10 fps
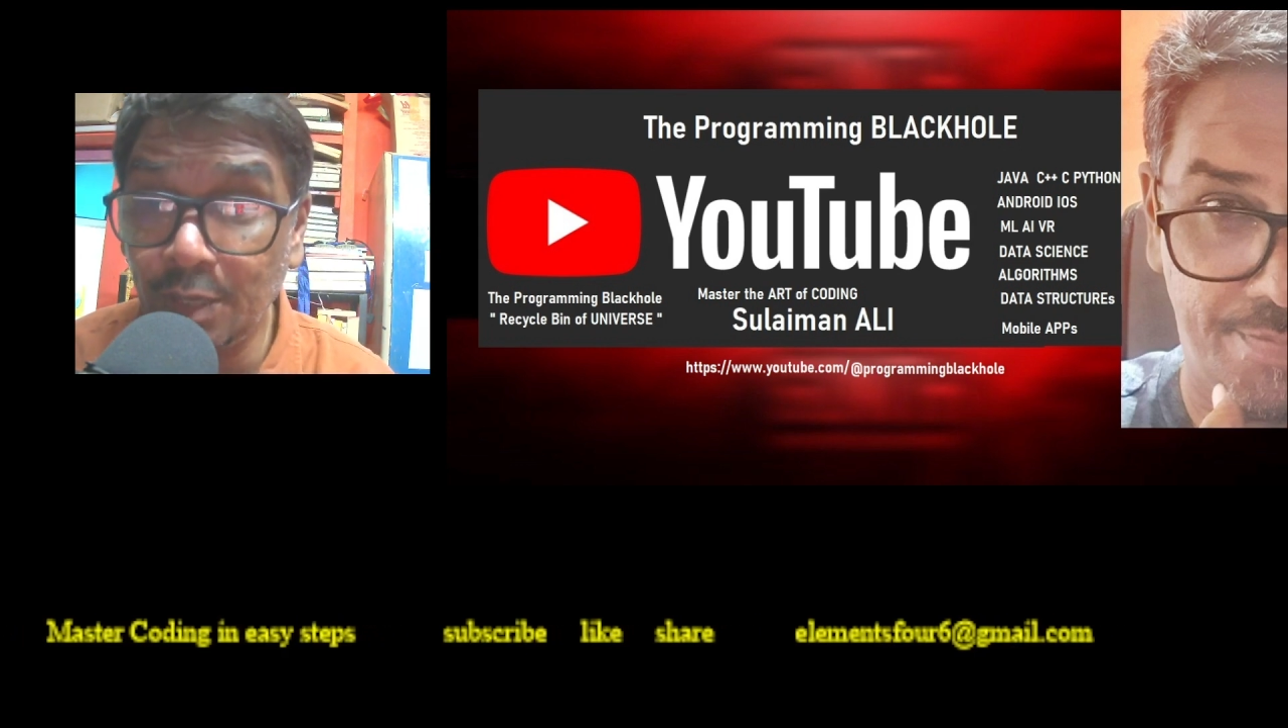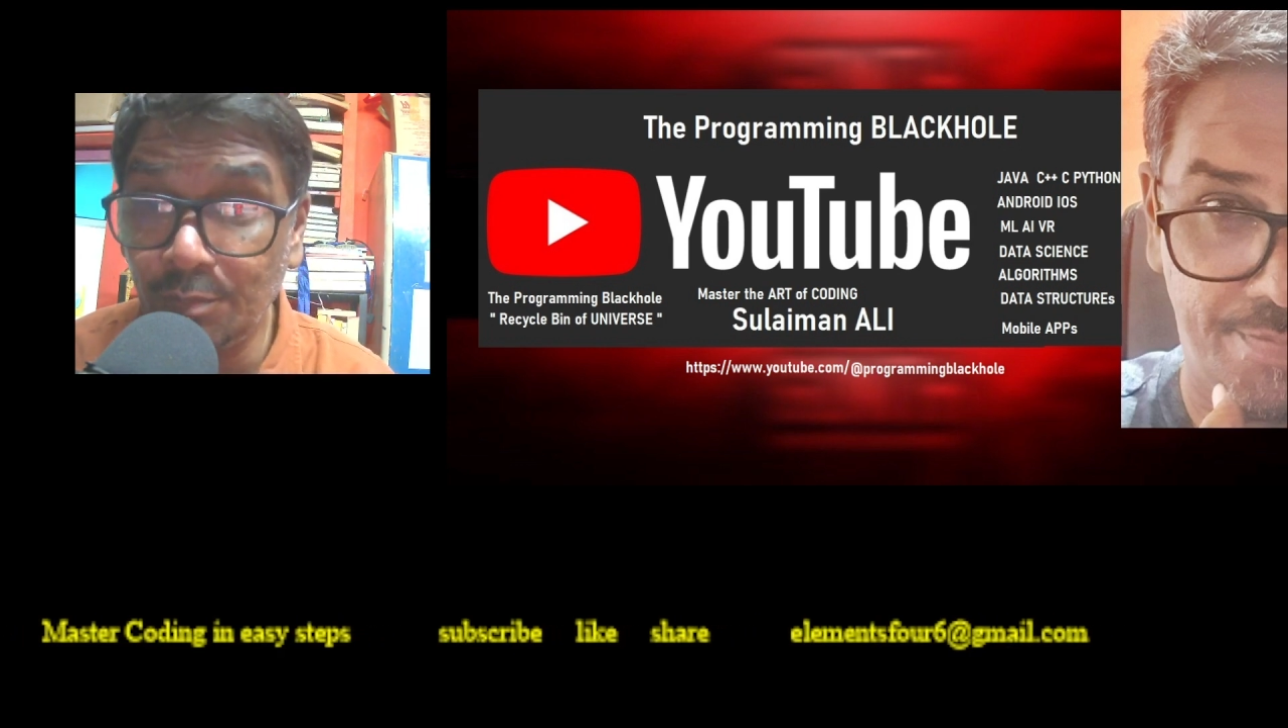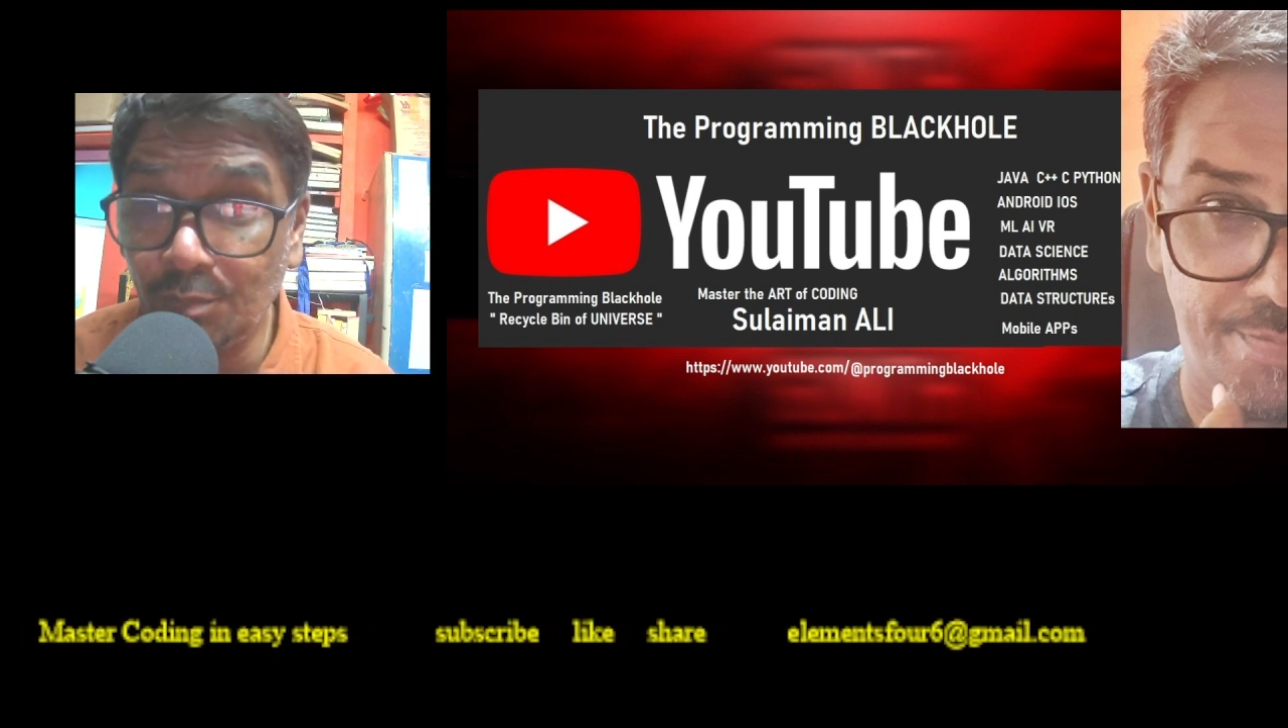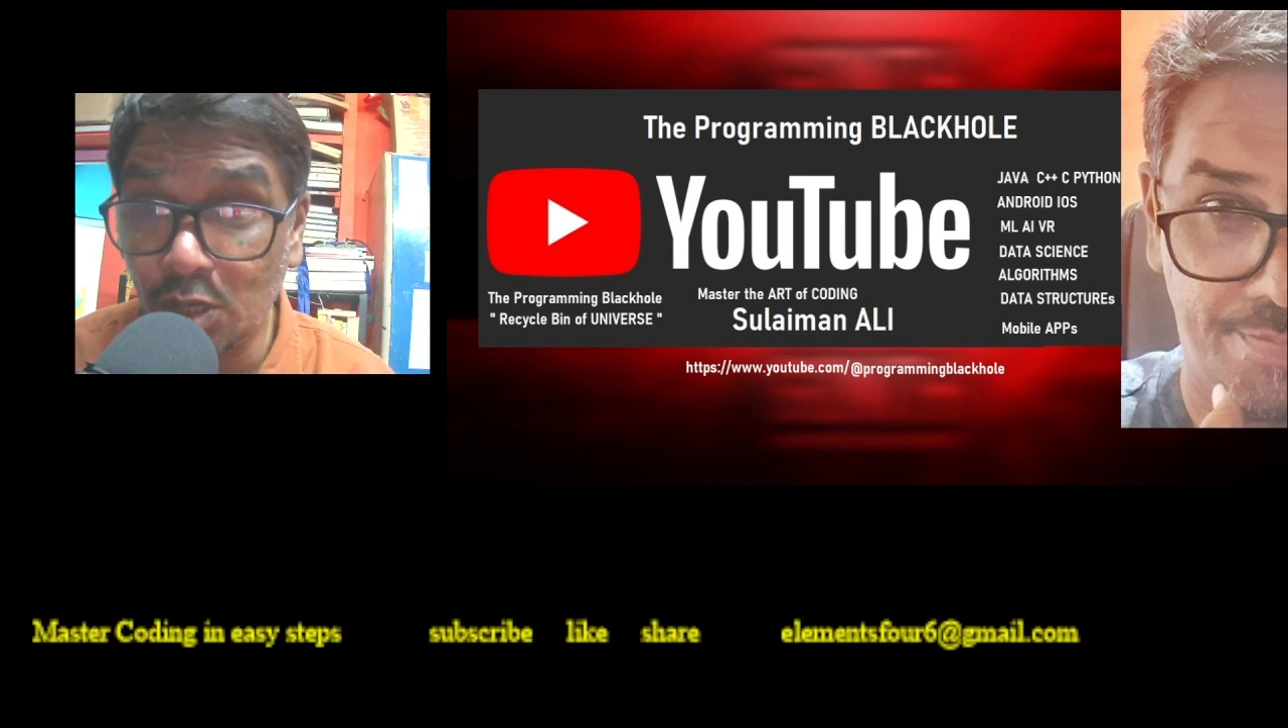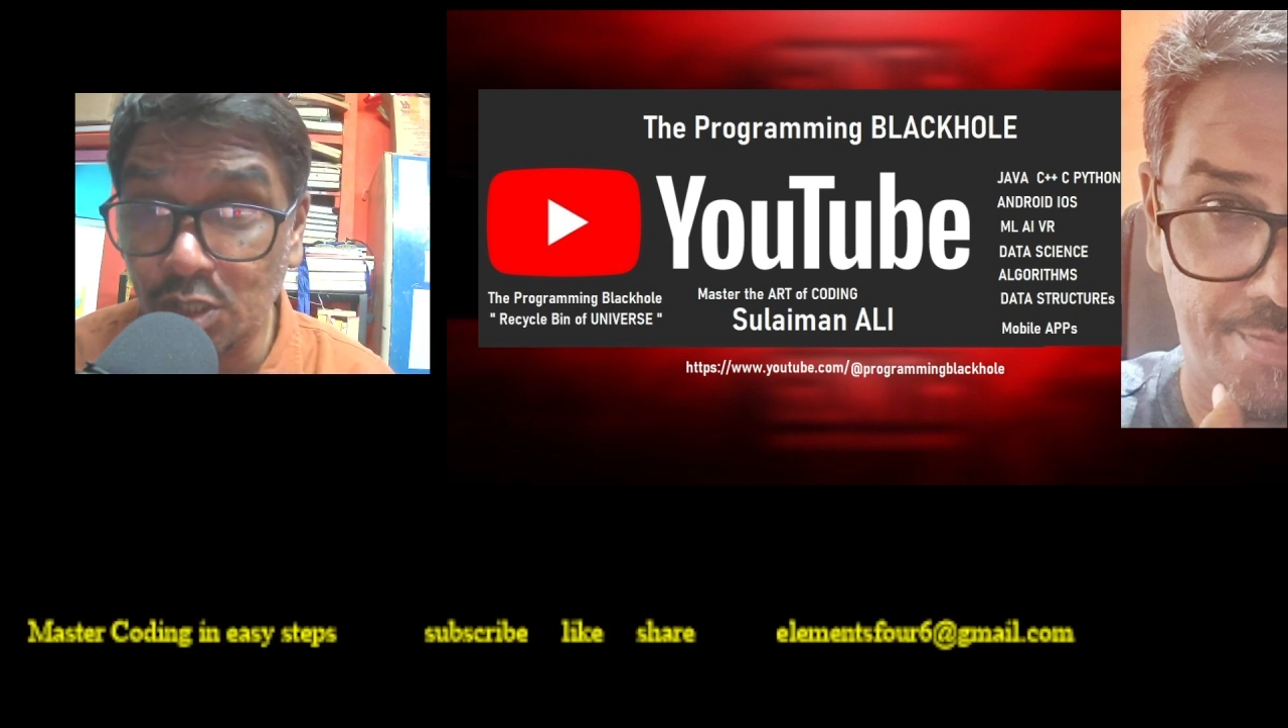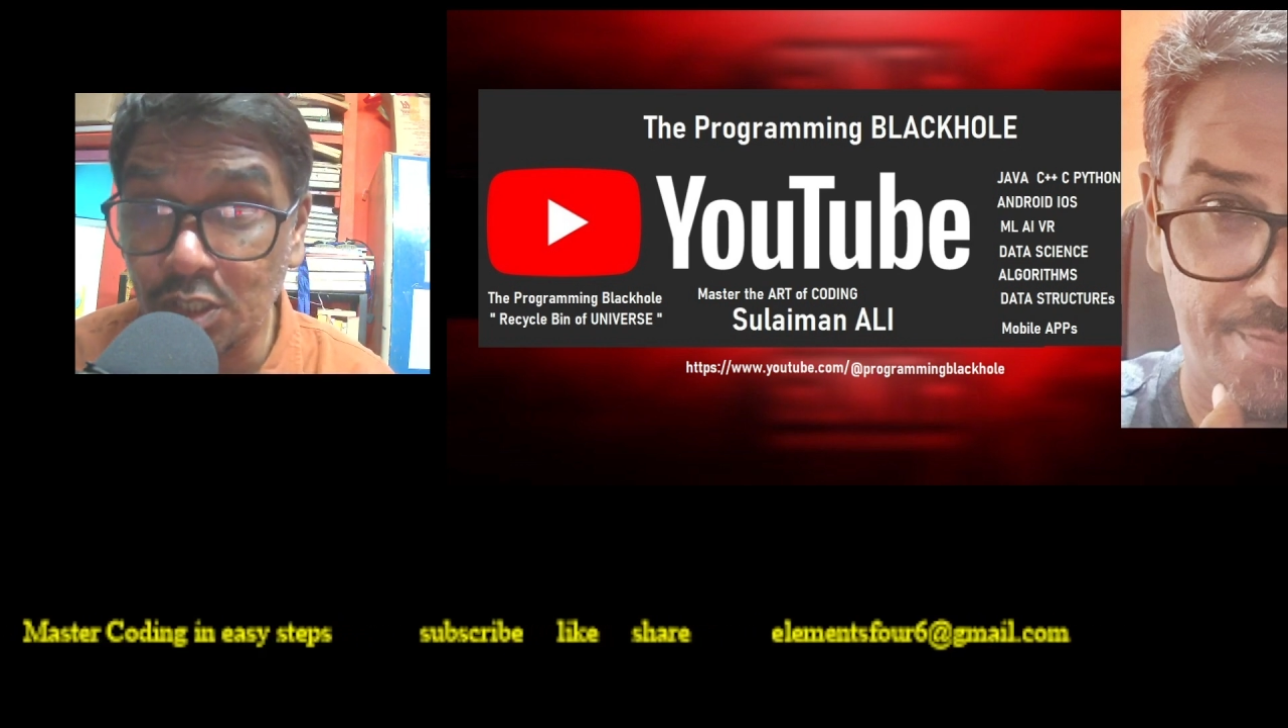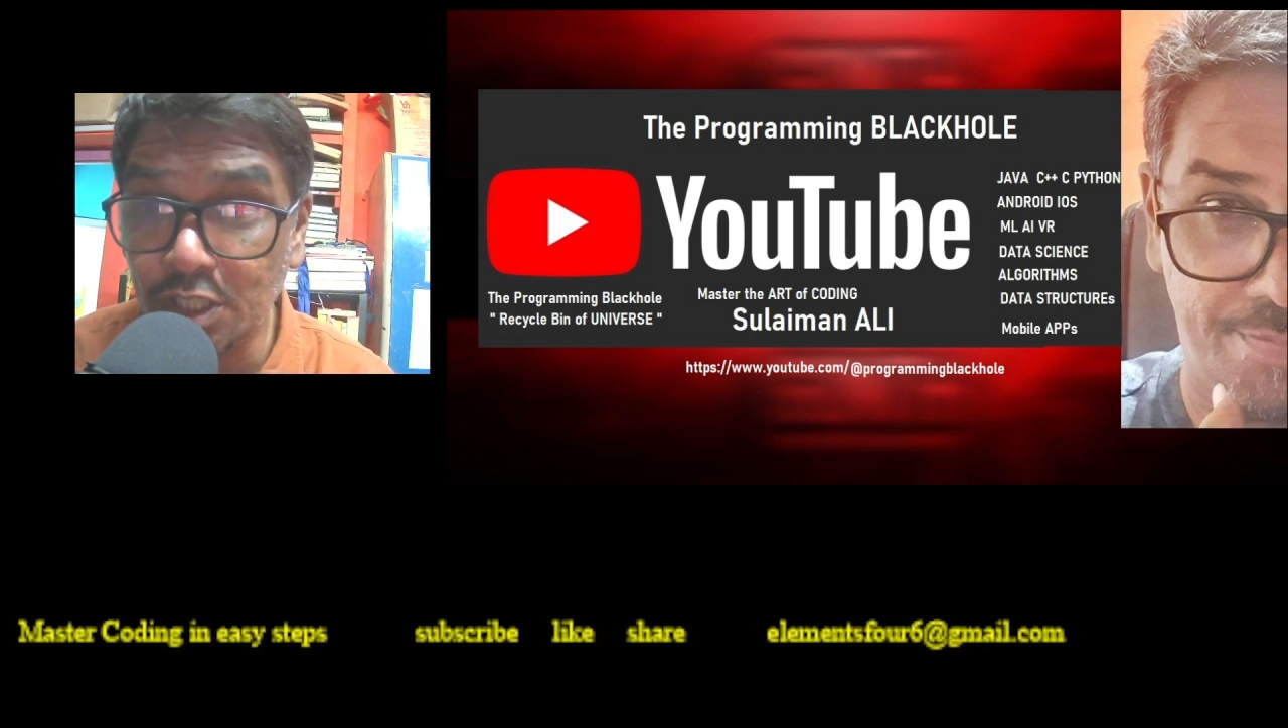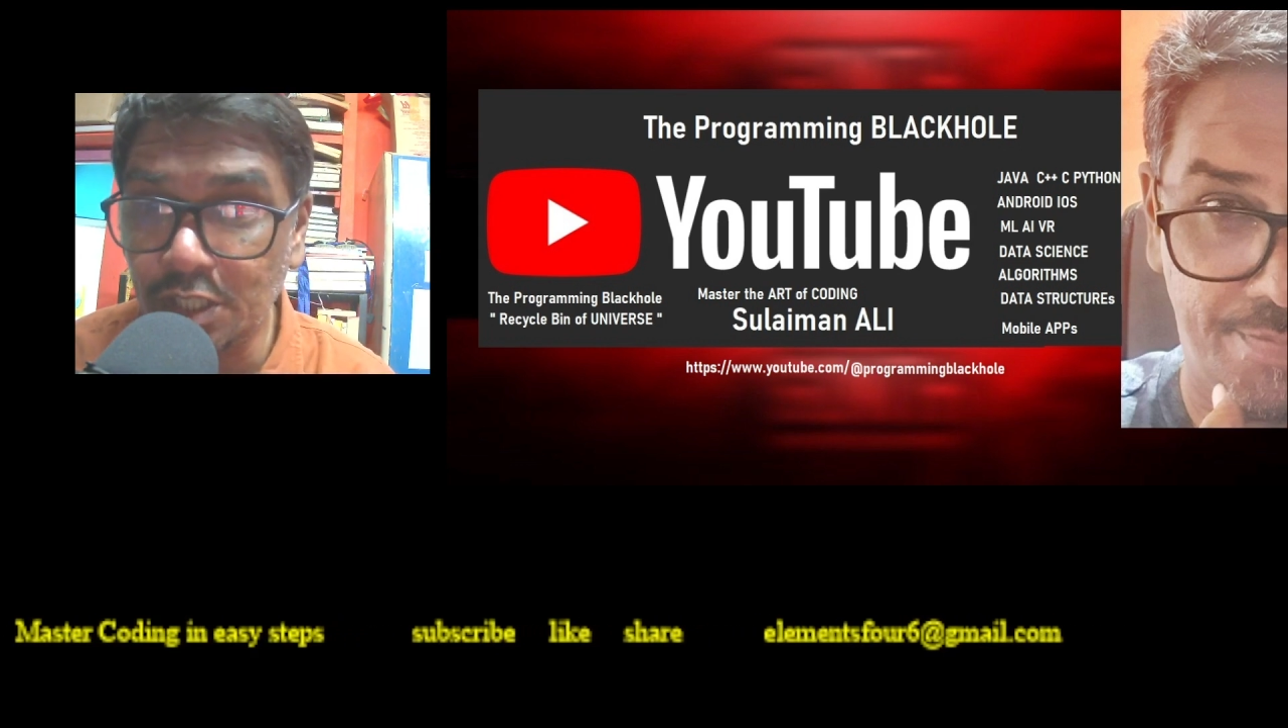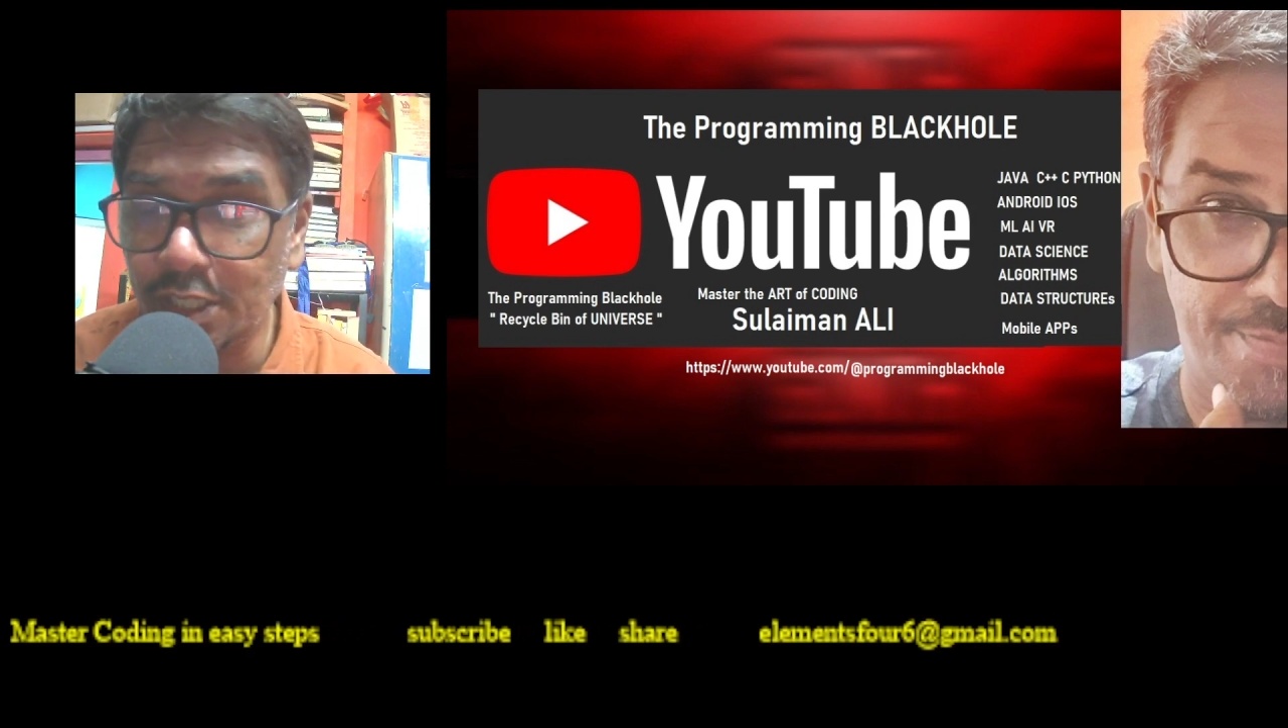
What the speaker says: master